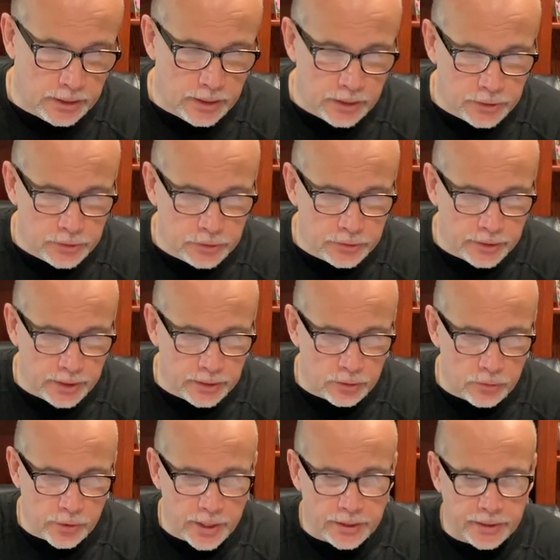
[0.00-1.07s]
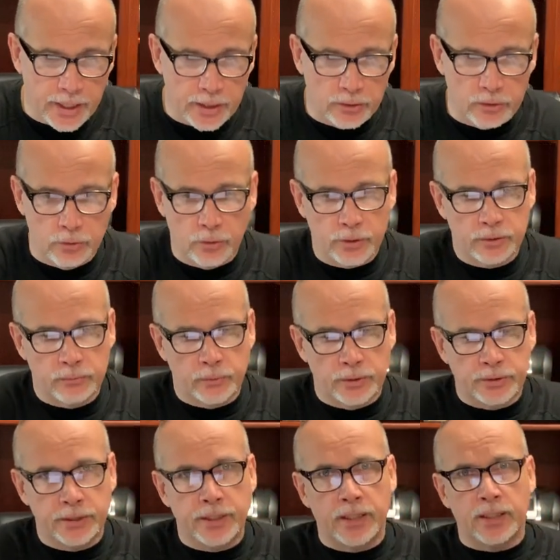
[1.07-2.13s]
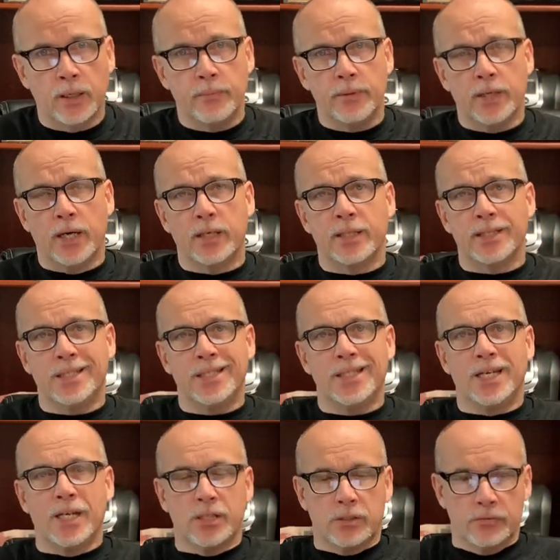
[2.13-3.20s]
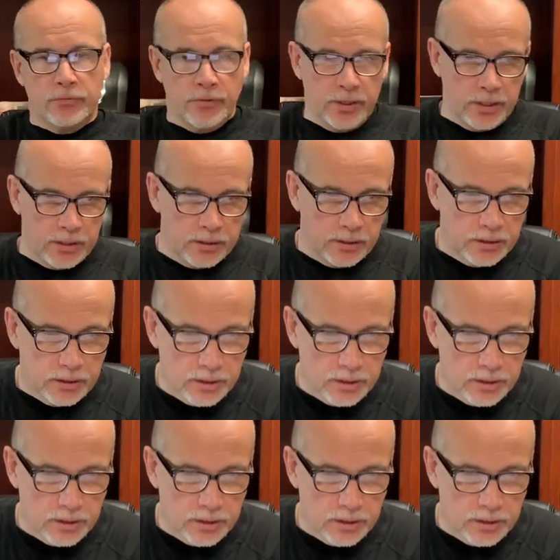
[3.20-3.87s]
It should say, the great day of the Lord. Once again, I'll be out of the ESV.